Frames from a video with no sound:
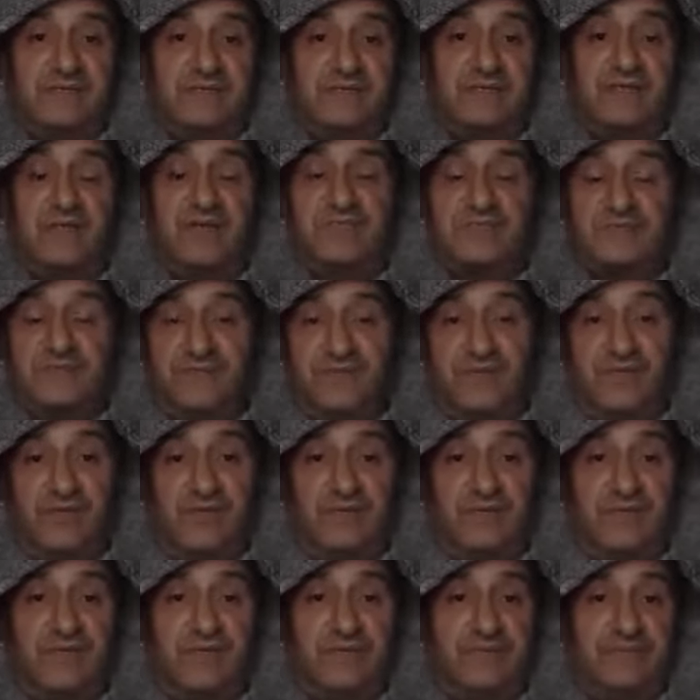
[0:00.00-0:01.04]
Tyson
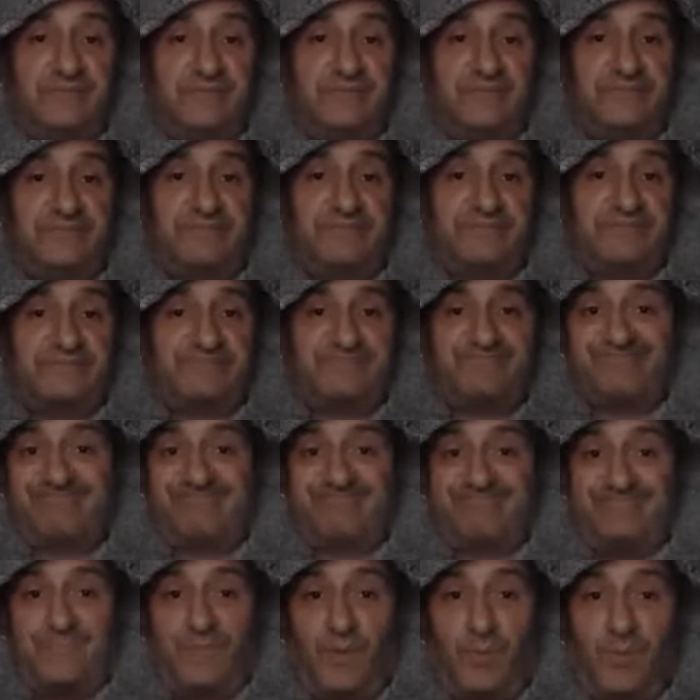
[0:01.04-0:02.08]
Fury.
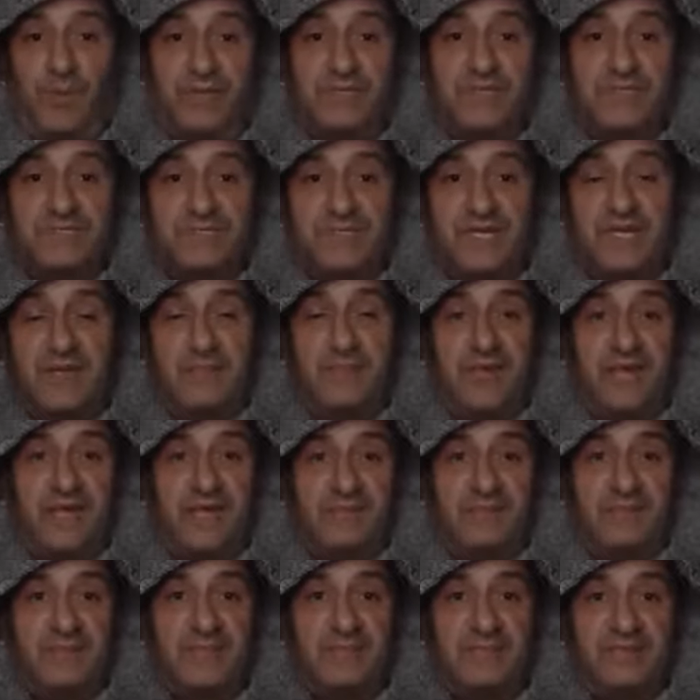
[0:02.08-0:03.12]
What can you say about
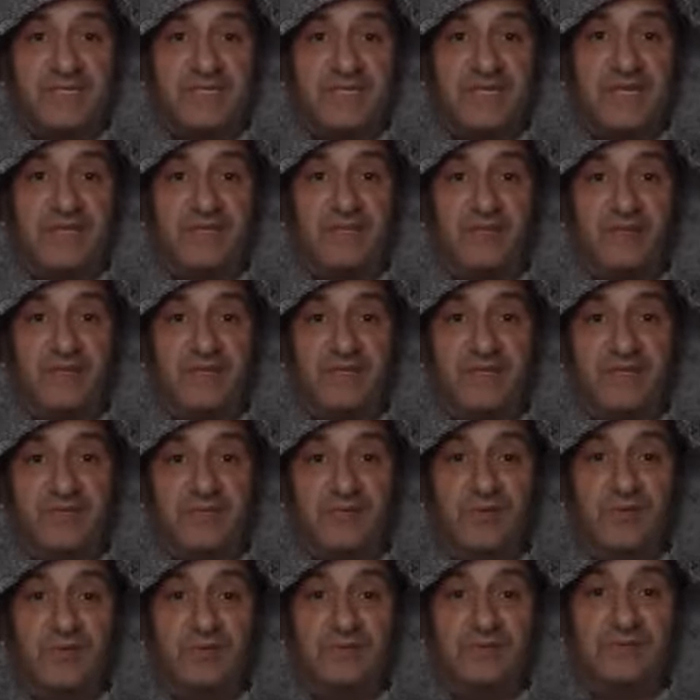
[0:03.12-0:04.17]
him? The best heavyweight in the
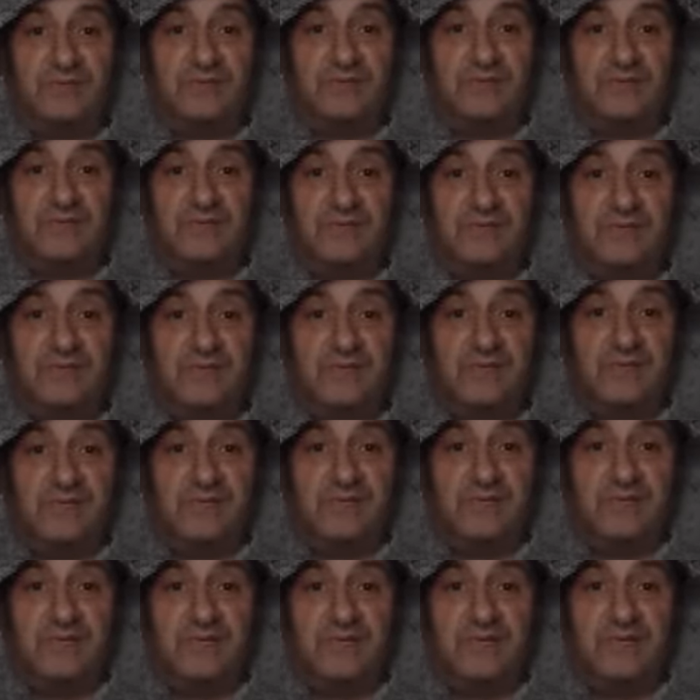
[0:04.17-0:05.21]
world.
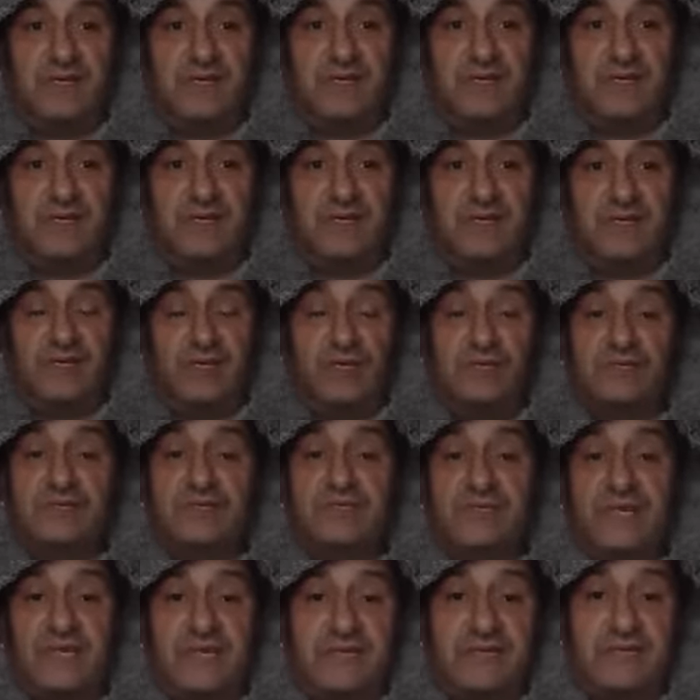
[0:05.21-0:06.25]

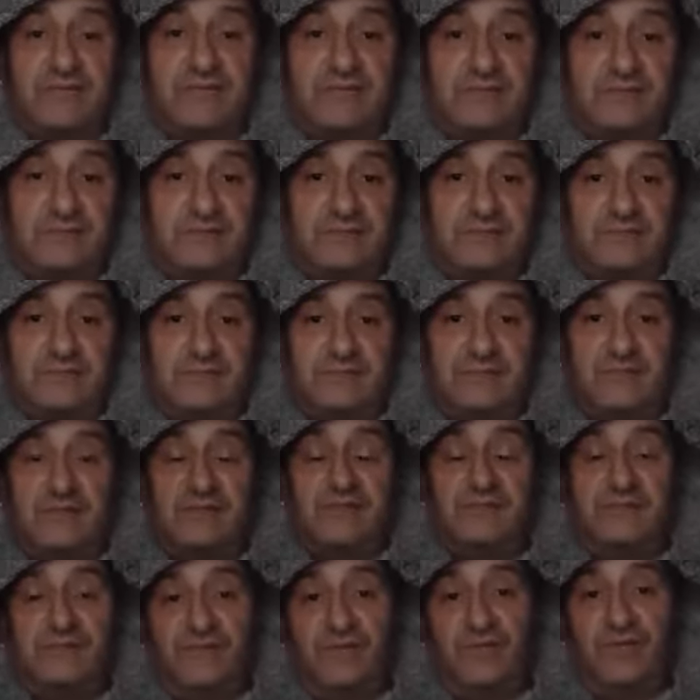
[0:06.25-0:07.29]
Usyk
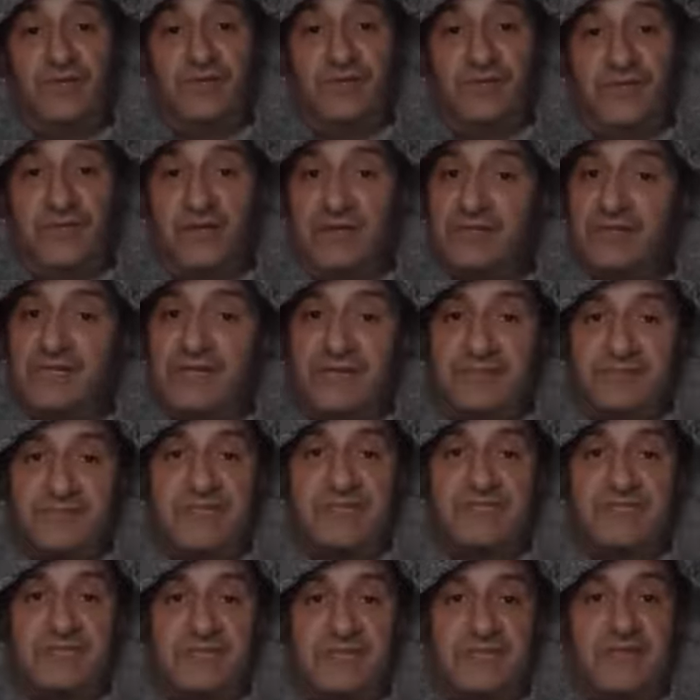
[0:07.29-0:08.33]
and Fury. I'd love to
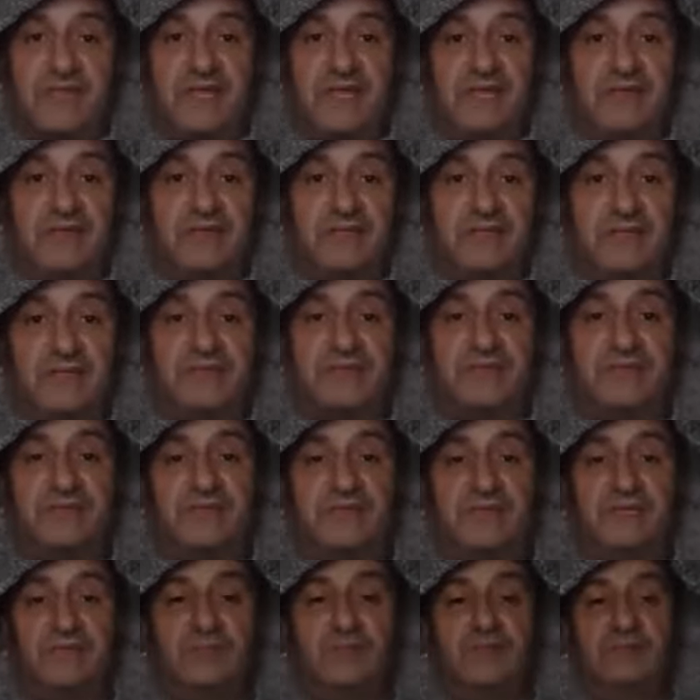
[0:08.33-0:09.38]
see that because I
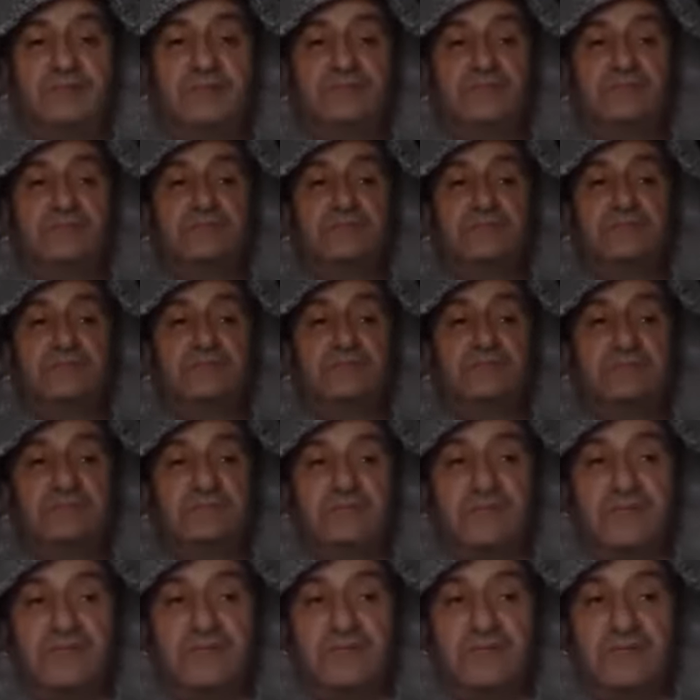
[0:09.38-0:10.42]
think it would
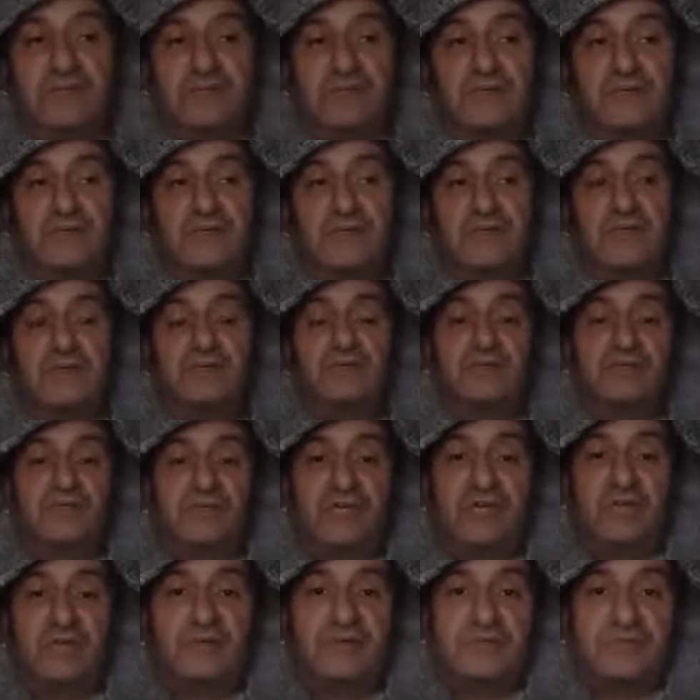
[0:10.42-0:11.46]
it would
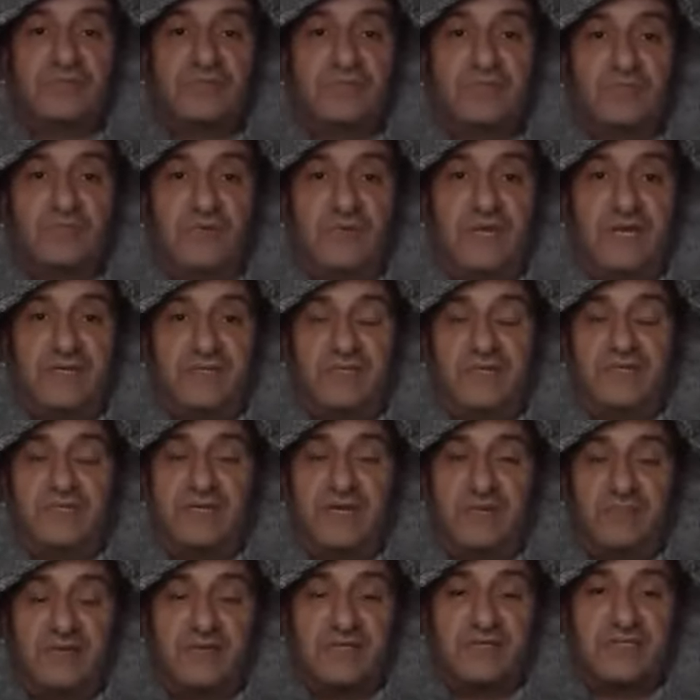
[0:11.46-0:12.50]
show us just
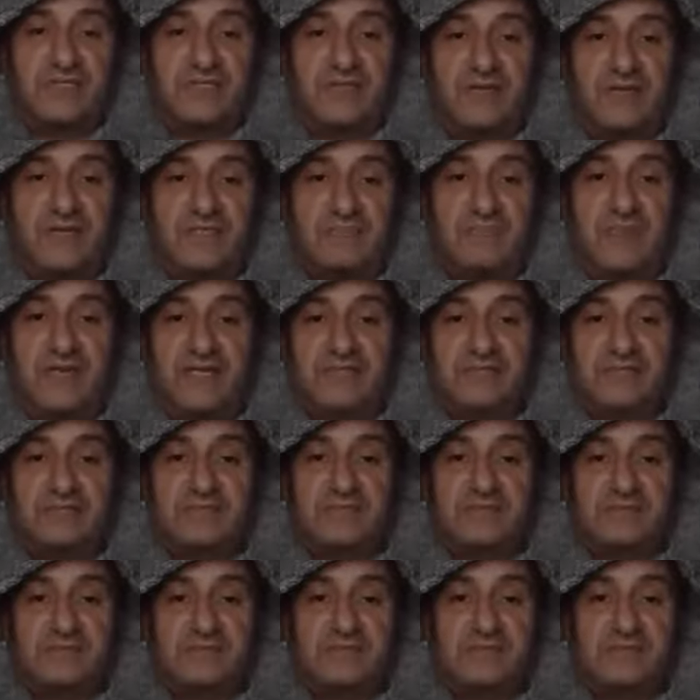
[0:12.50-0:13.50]
how much size matters.